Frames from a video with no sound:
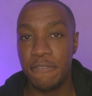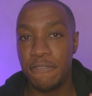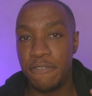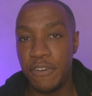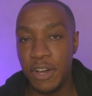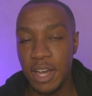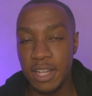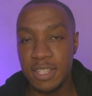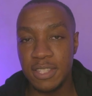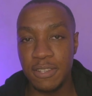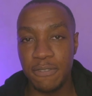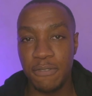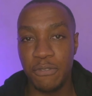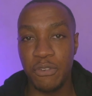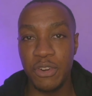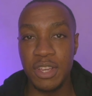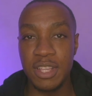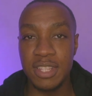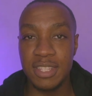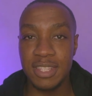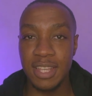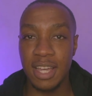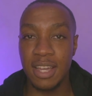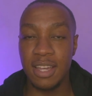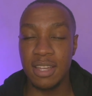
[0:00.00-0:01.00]
33
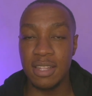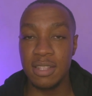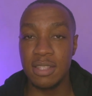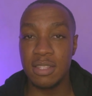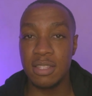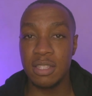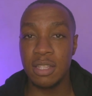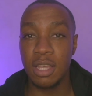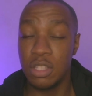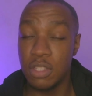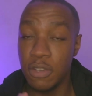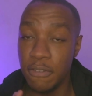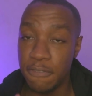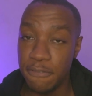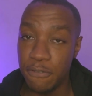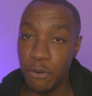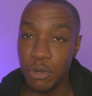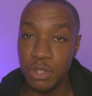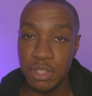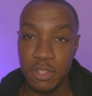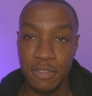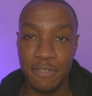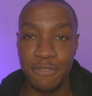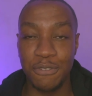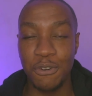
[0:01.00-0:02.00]
seconds to
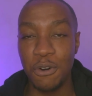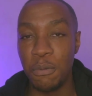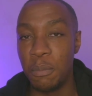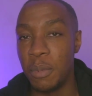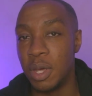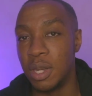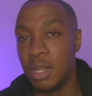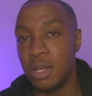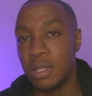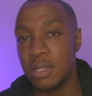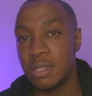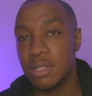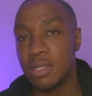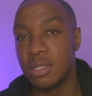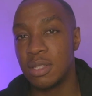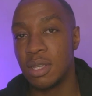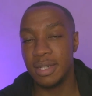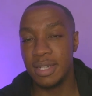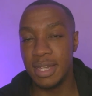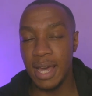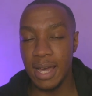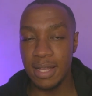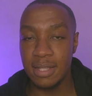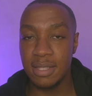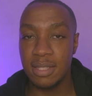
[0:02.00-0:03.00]
44 minutes.
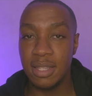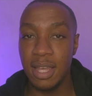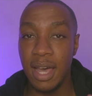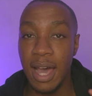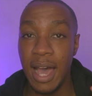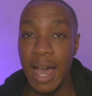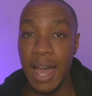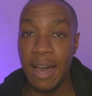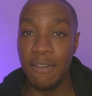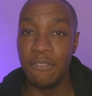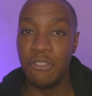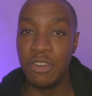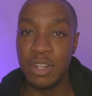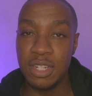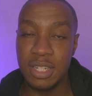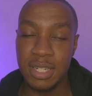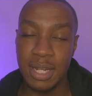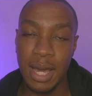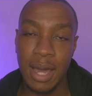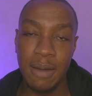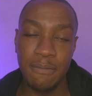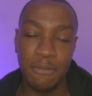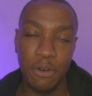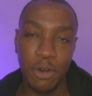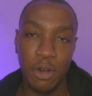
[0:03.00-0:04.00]
That's the average
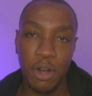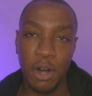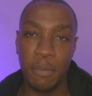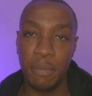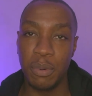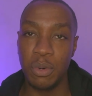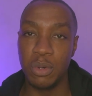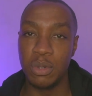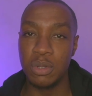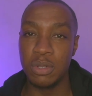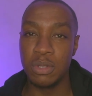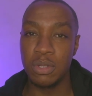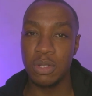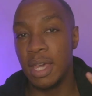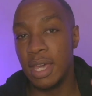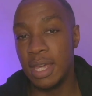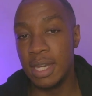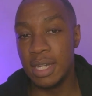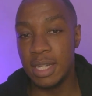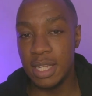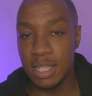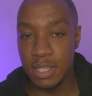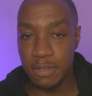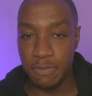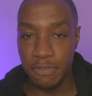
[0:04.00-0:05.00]
time for couples.
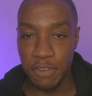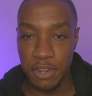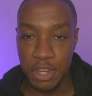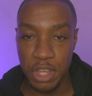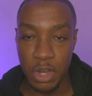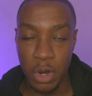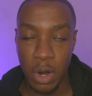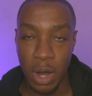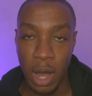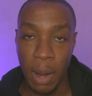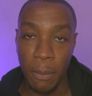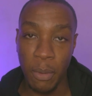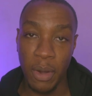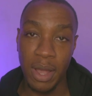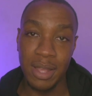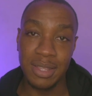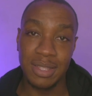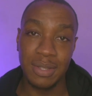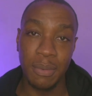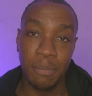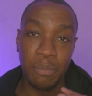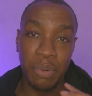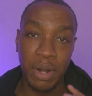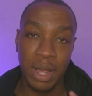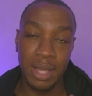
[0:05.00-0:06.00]
In this video, I'm going to
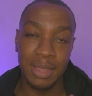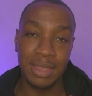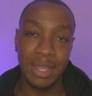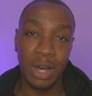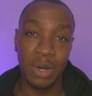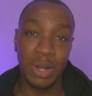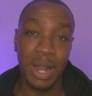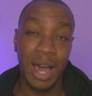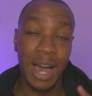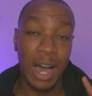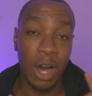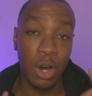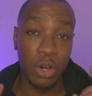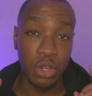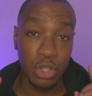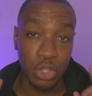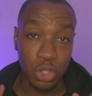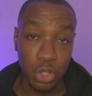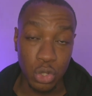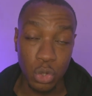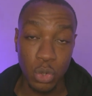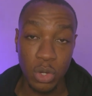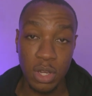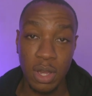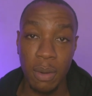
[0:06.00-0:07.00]
break down how
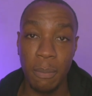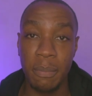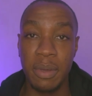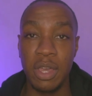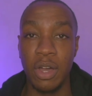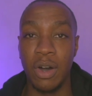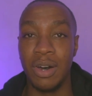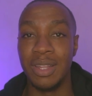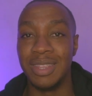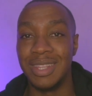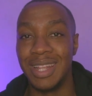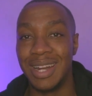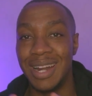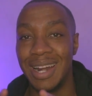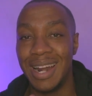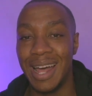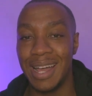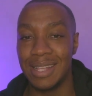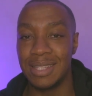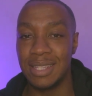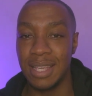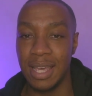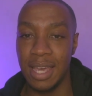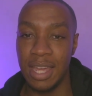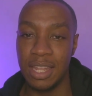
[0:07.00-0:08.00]
you can be on the
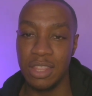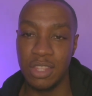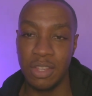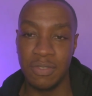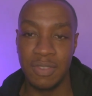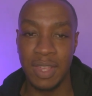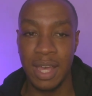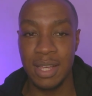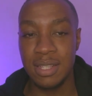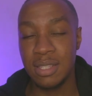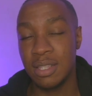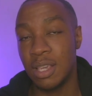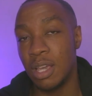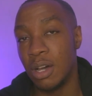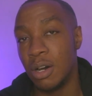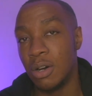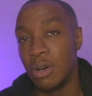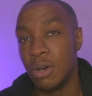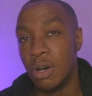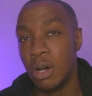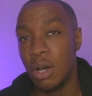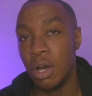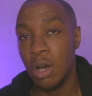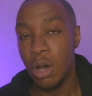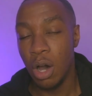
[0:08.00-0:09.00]
latter end of that scale,
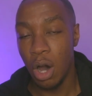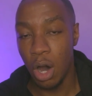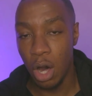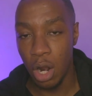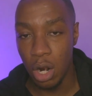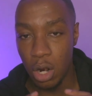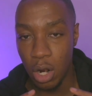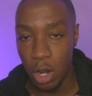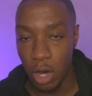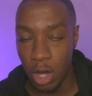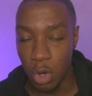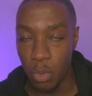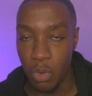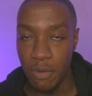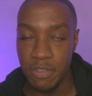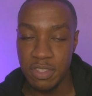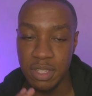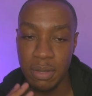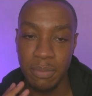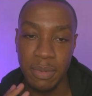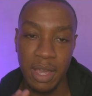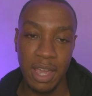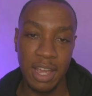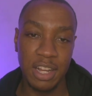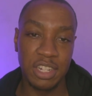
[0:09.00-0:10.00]
along with
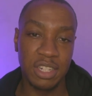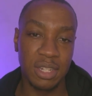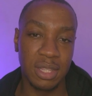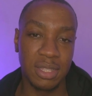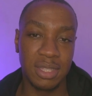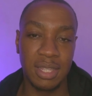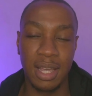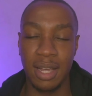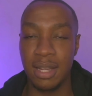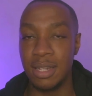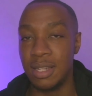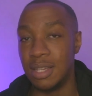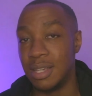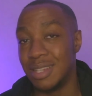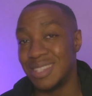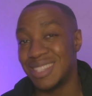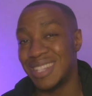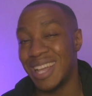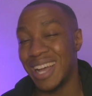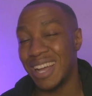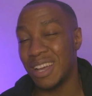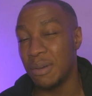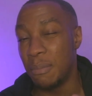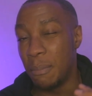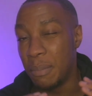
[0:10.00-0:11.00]
some Asian techniques
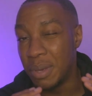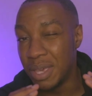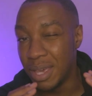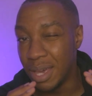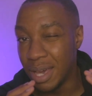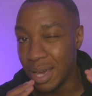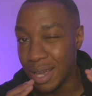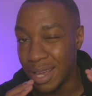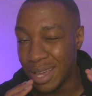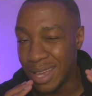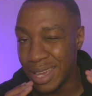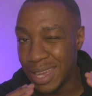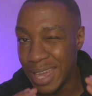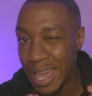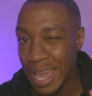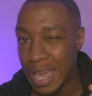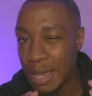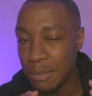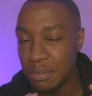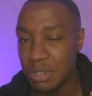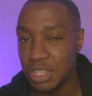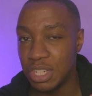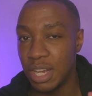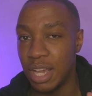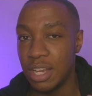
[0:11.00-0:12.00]
that can be a
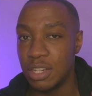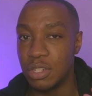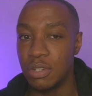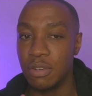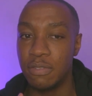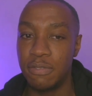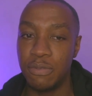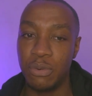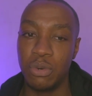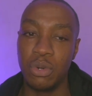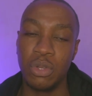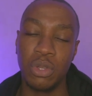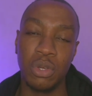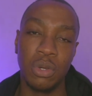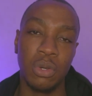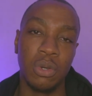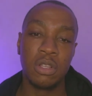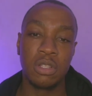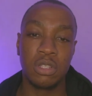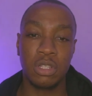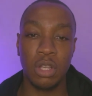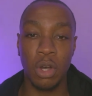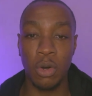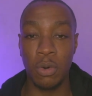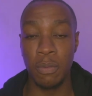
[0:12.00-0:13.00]
game changer for you.
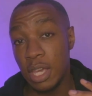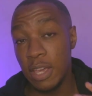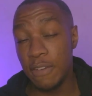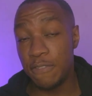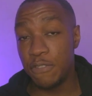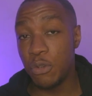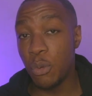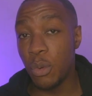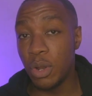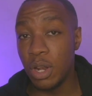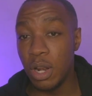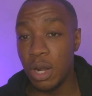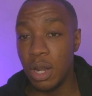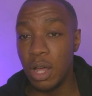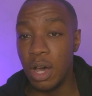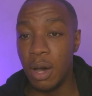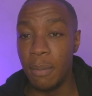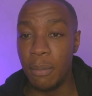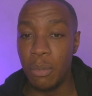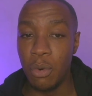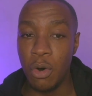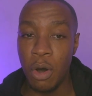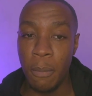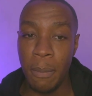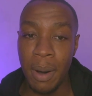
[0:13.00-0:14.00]
So if you want to learn
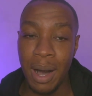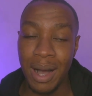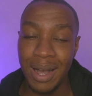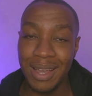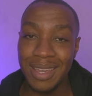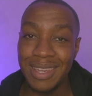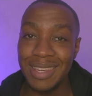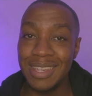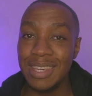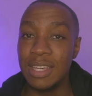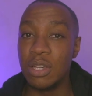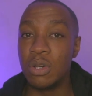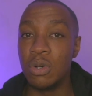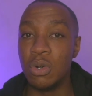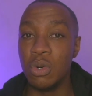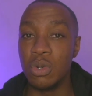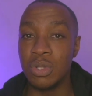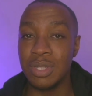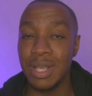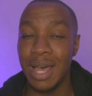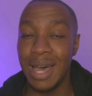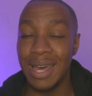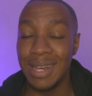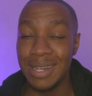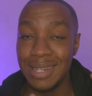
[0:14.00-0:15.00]
more about
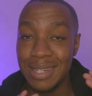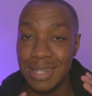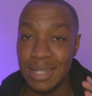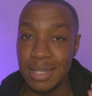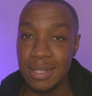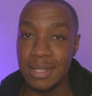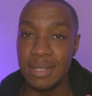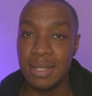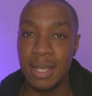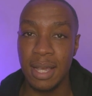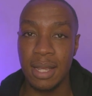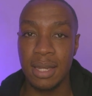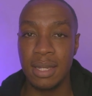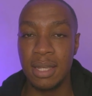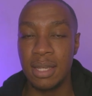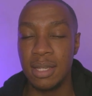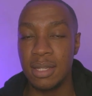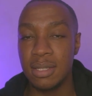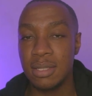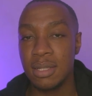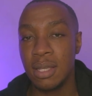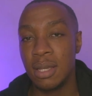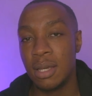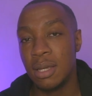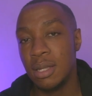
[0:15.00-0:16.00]
Kegels and these
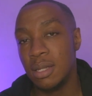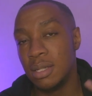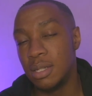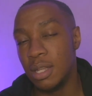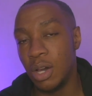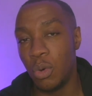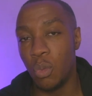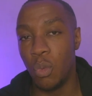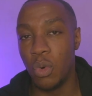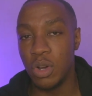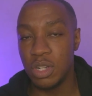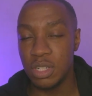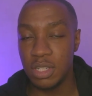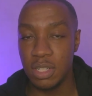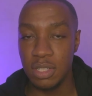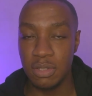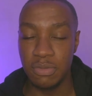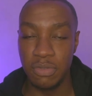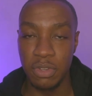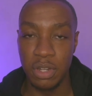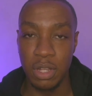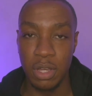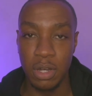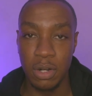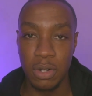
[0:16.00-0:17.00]
techniques, then watch this
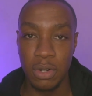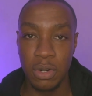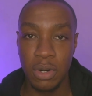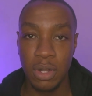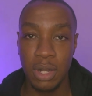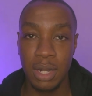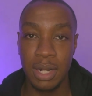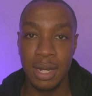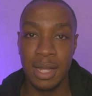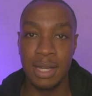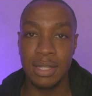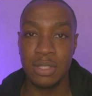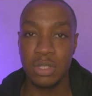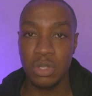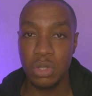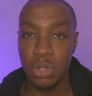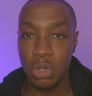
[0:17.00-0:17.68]
video. Let's